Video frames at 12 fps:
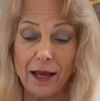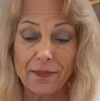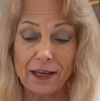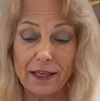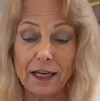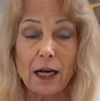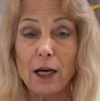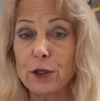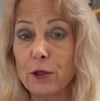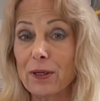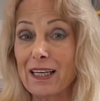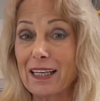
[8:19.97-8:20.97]
that
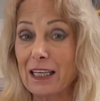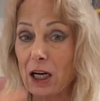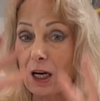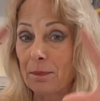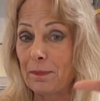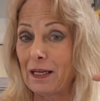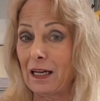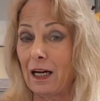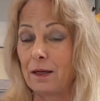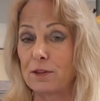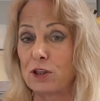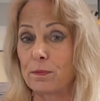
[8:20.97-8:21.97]
you're getting up
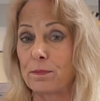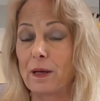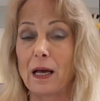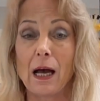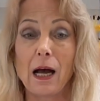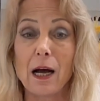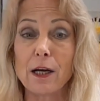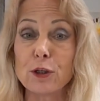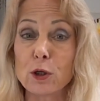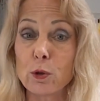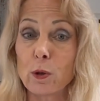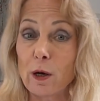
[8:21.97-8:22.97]
uh, some a
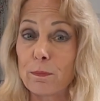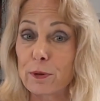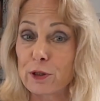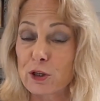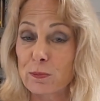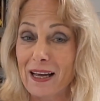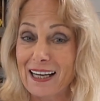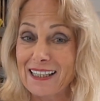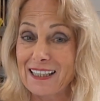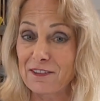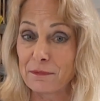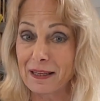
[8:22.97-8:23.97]
new a
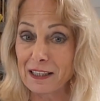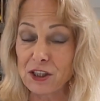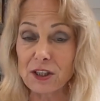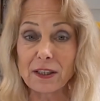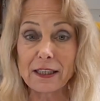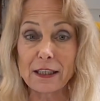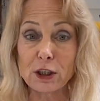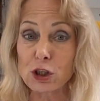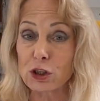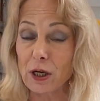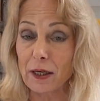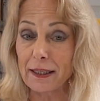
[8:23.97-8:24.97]
perspective mentally
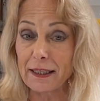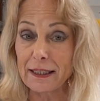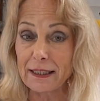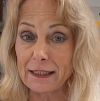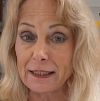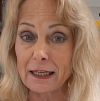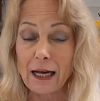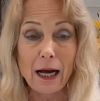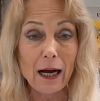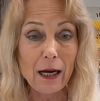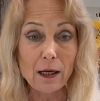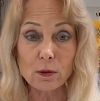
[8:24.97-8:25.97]
studying
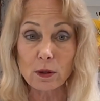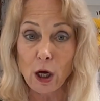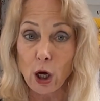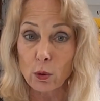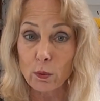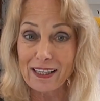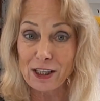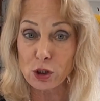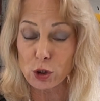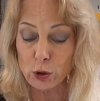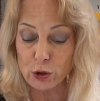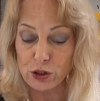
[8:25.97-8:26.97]
uh,
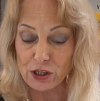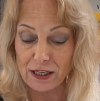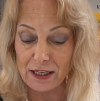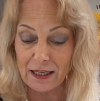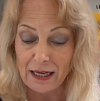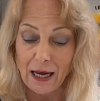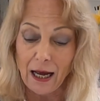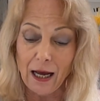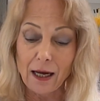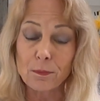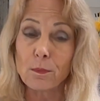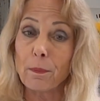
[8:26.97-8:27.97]
researching
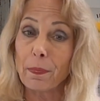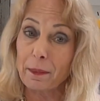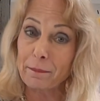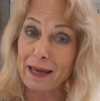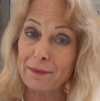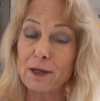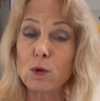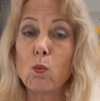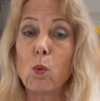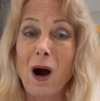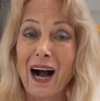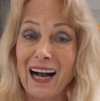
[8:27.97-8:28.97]
um, maybe
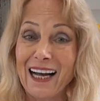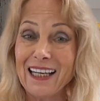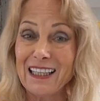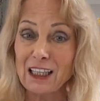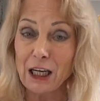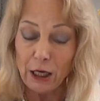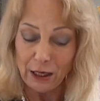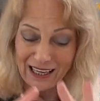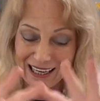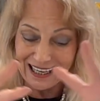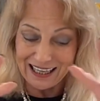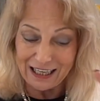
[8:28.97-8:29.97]
why
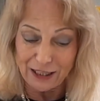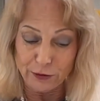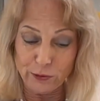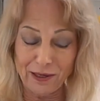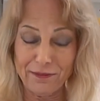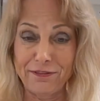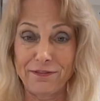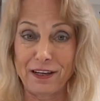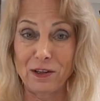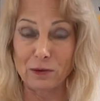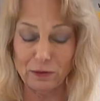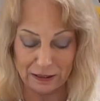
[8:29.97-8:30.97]
you have
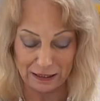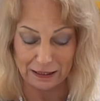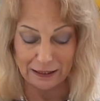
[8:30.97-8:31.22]
felt